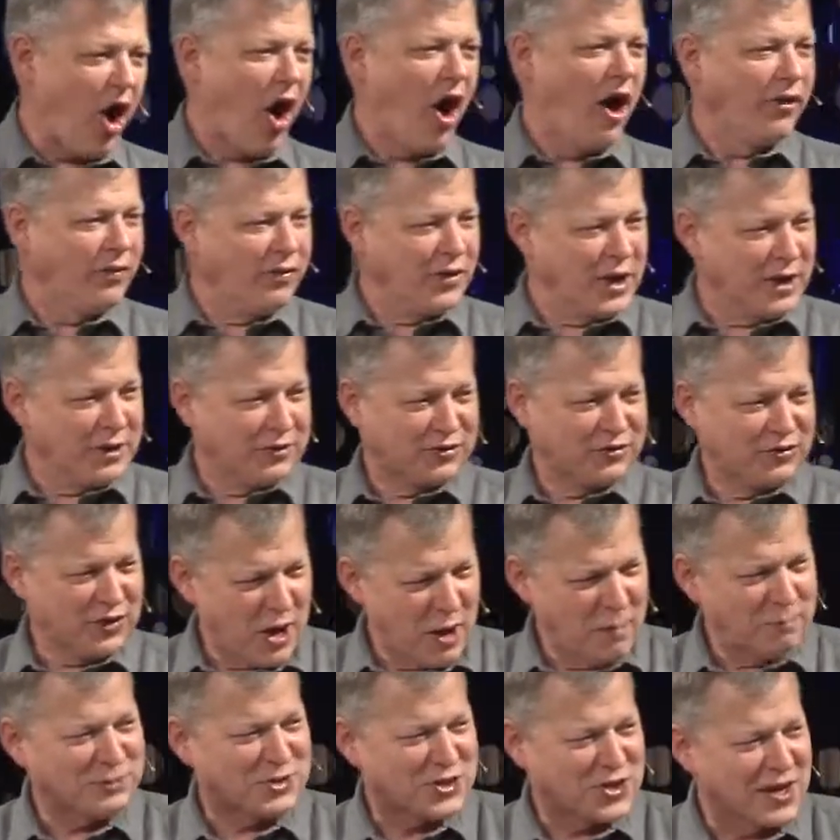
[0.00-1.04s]
on the
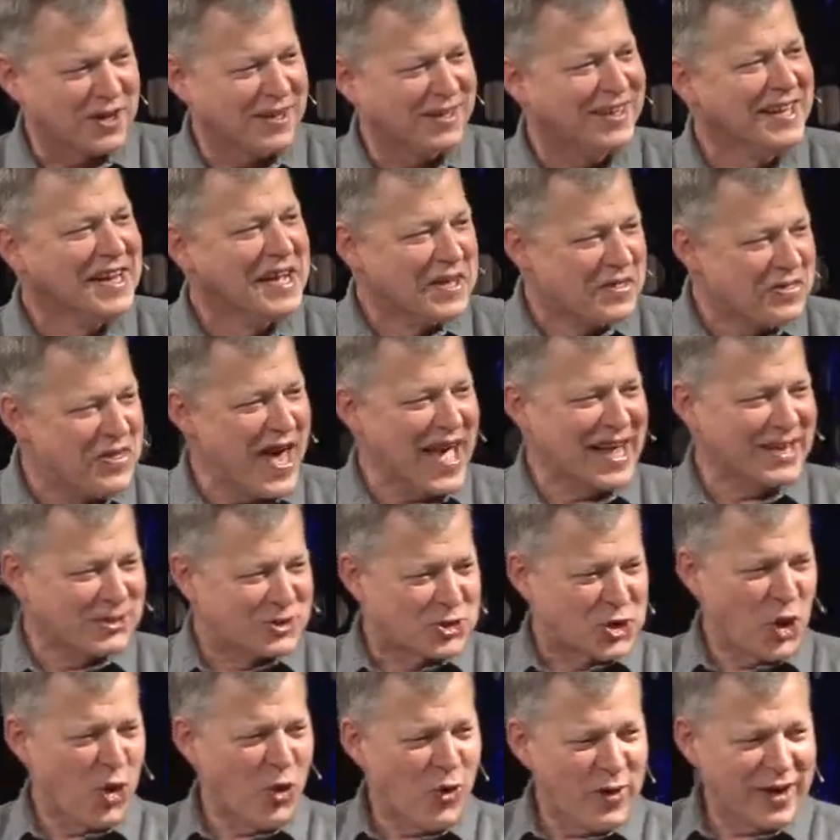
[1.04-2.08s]
assumption
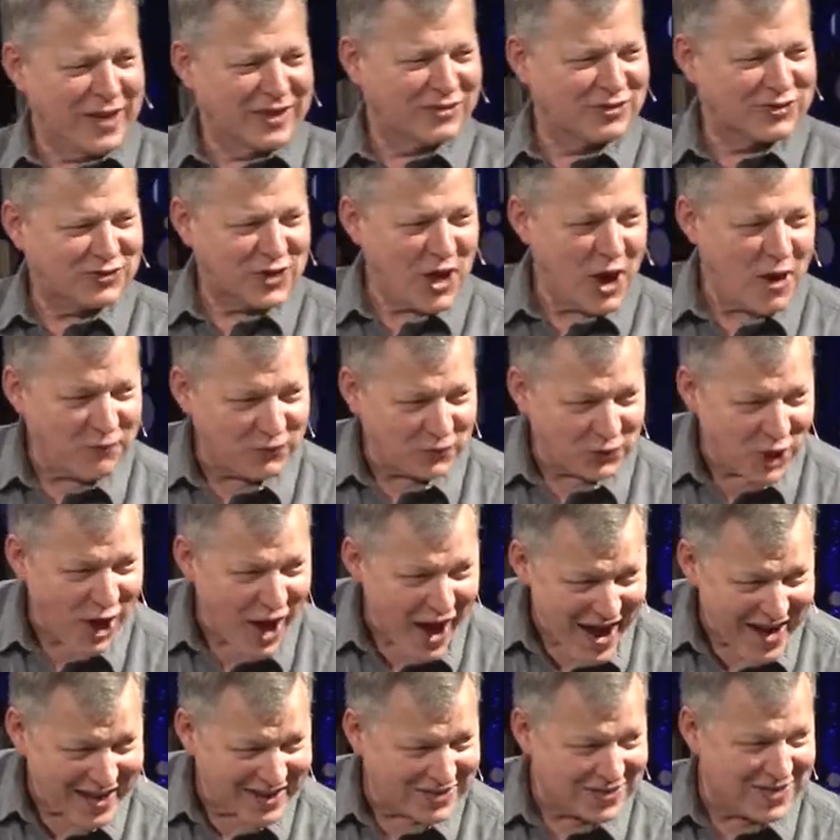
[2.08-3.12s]
that doing stuff
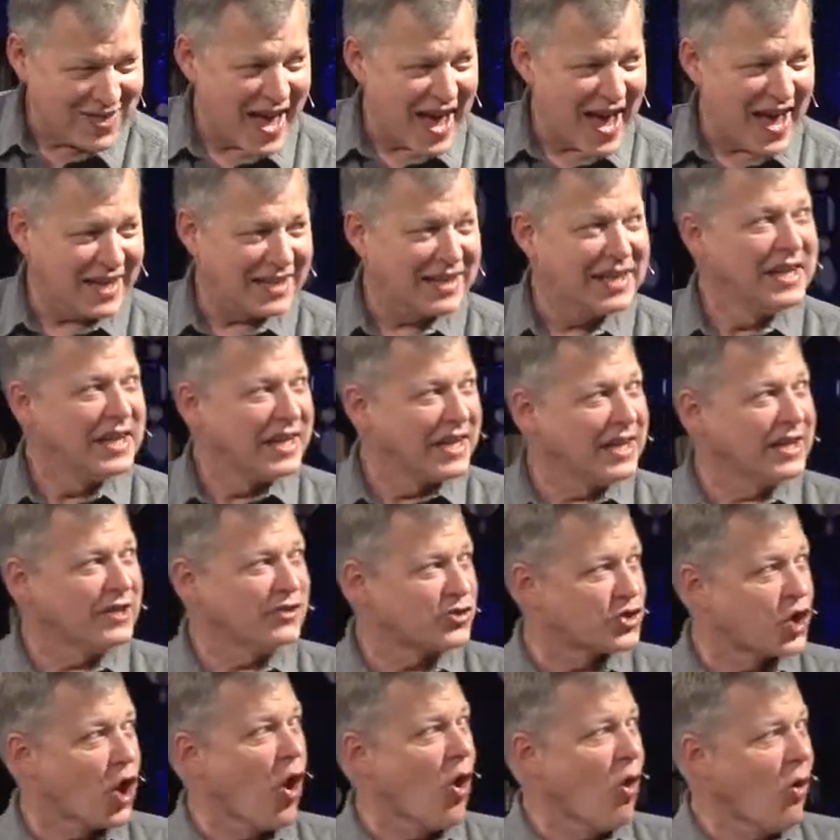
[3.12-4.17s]
like that
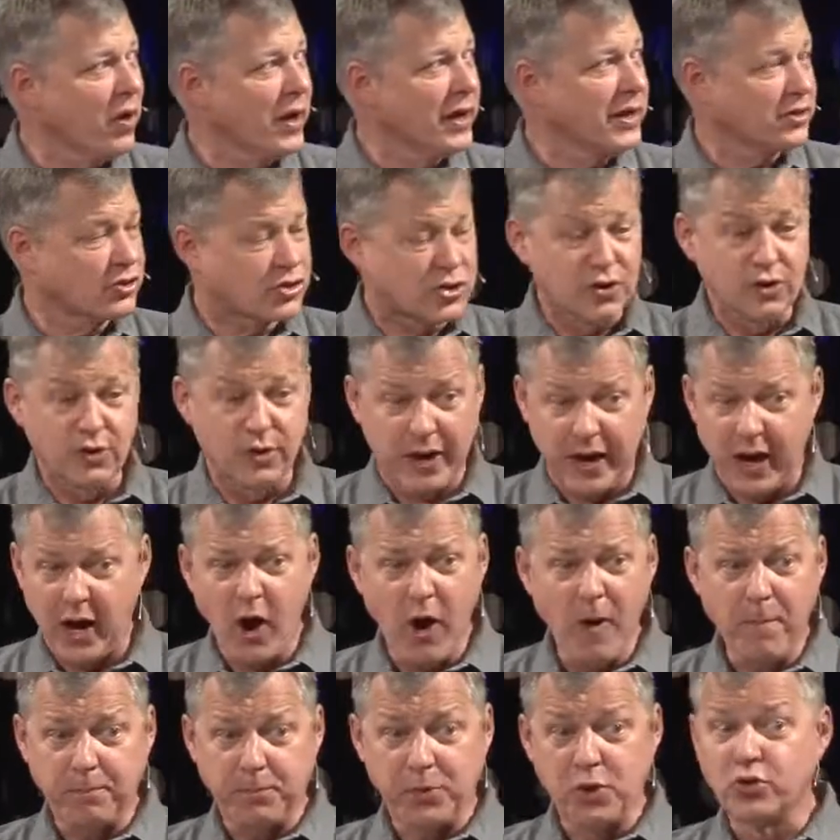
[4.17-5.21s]
is going to
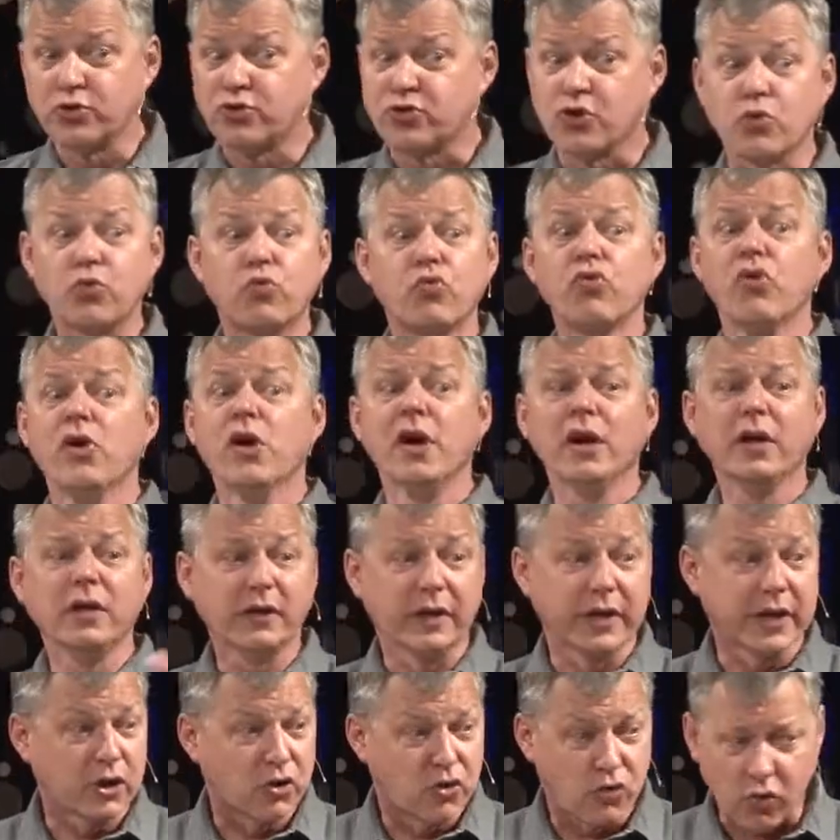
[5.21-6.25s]
help you to
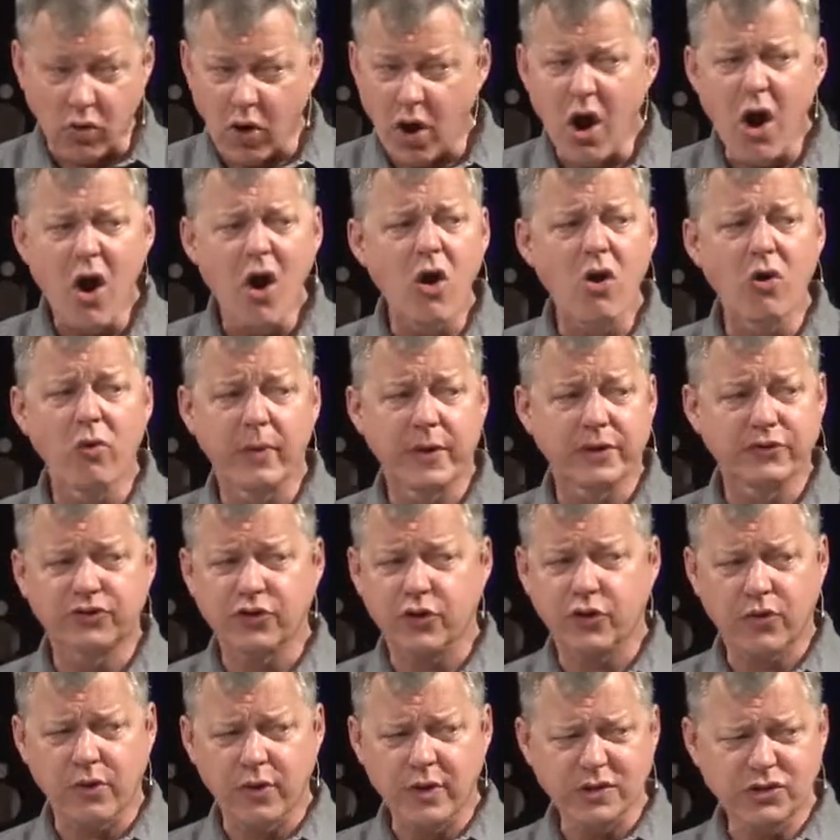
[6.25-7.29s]
really grow as a
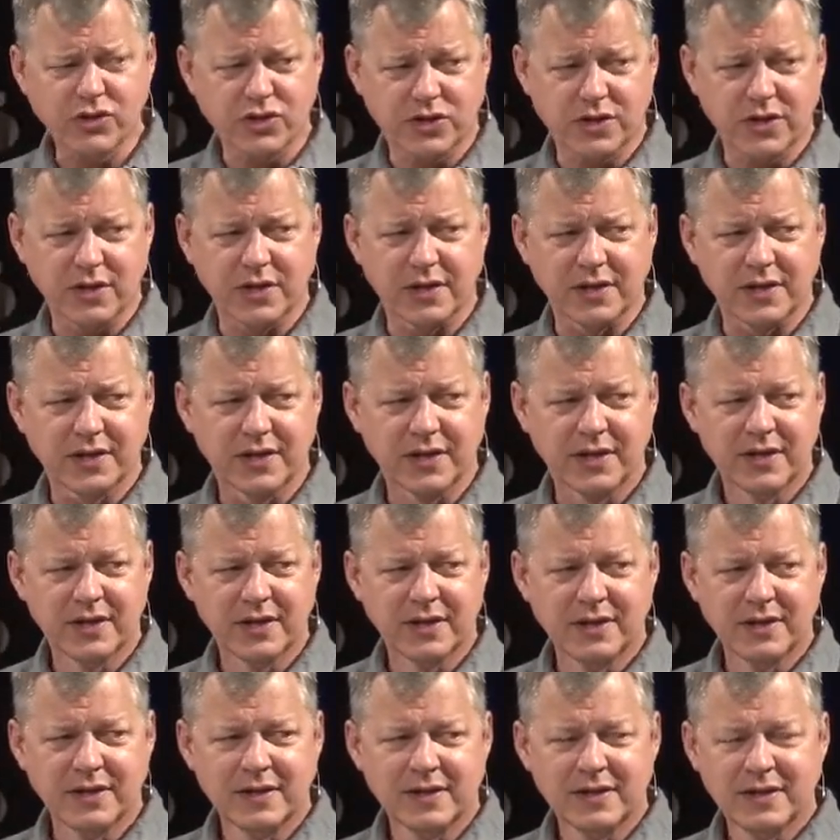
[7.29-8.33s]
Christian,
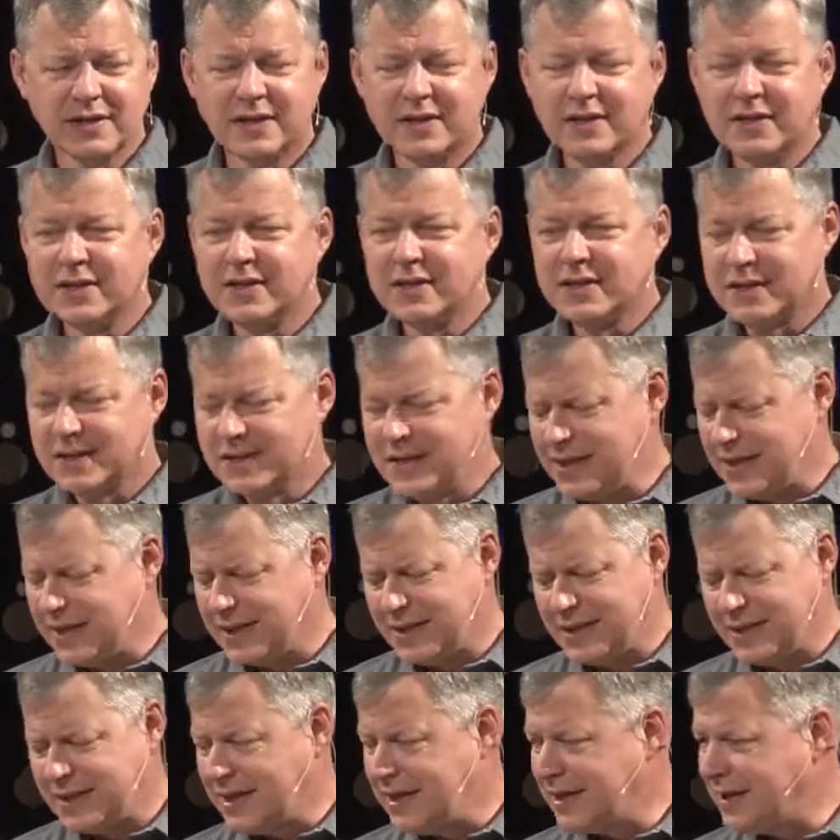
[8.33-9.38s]

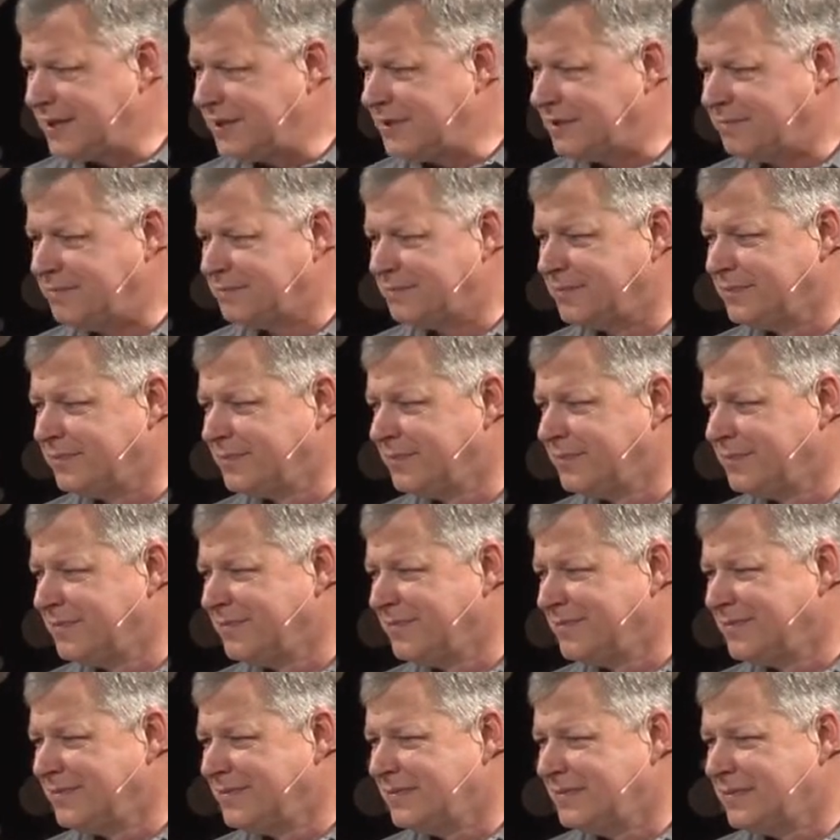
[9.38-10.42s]
then
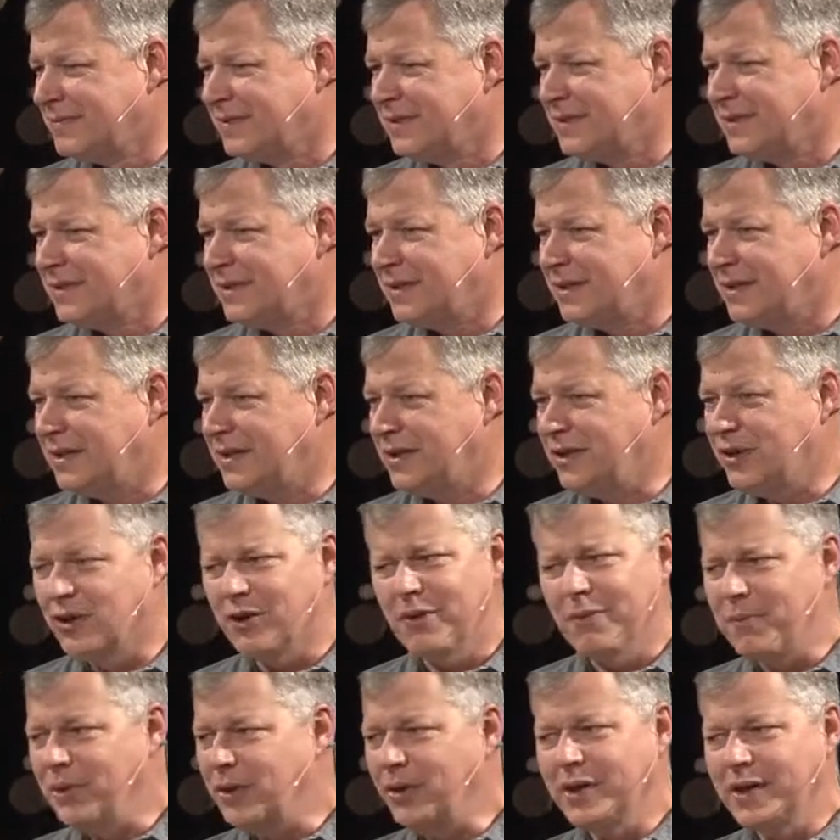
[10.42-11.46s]

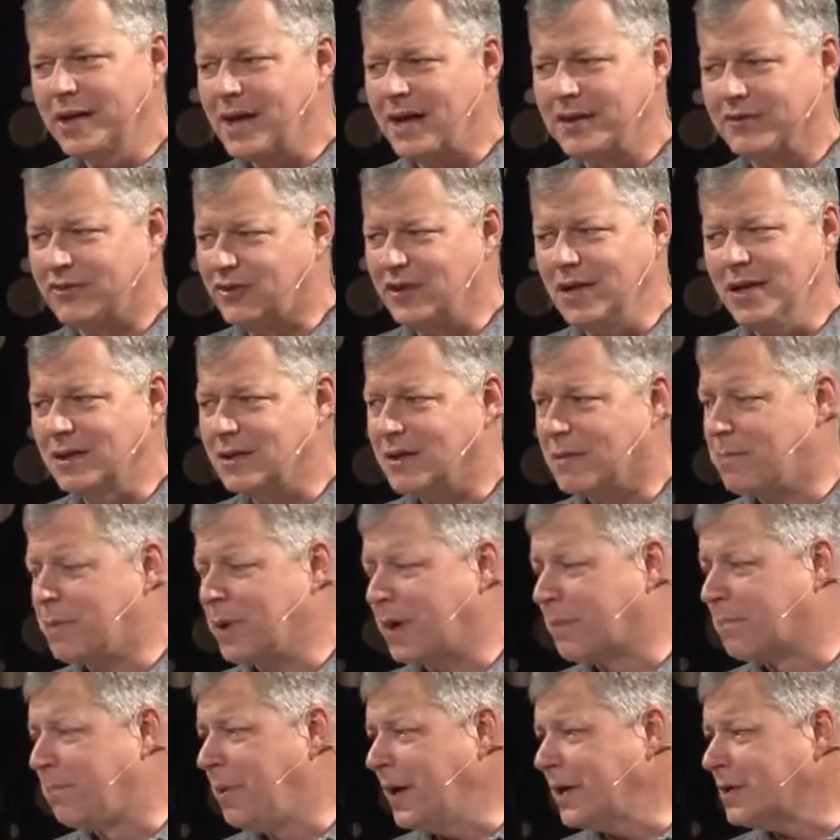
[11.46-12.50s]
you're really not seeing the
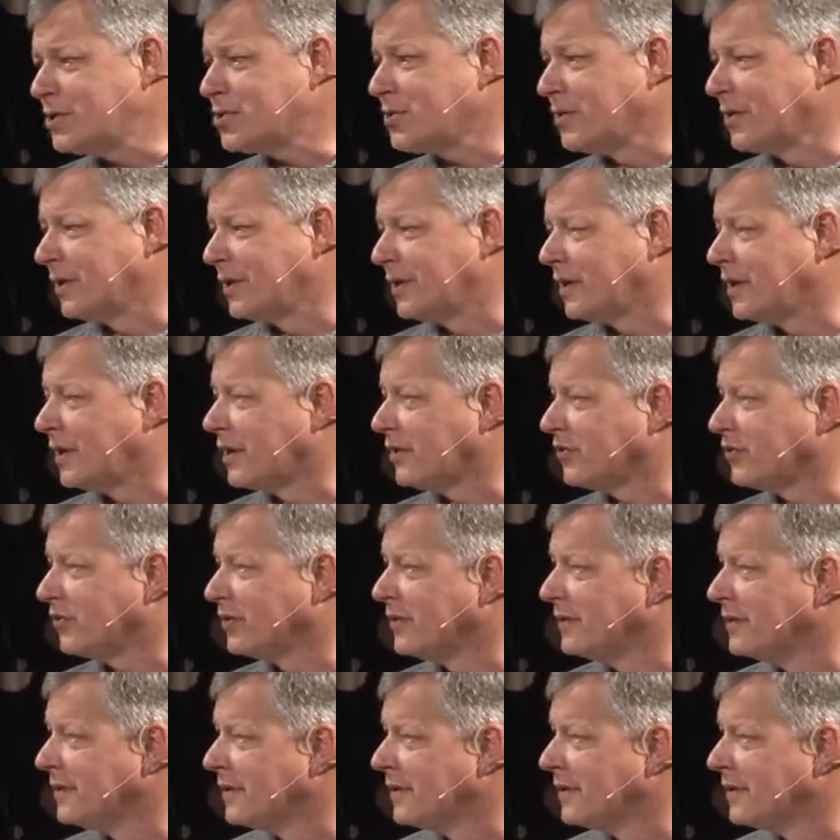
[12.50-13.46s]
big picture in this.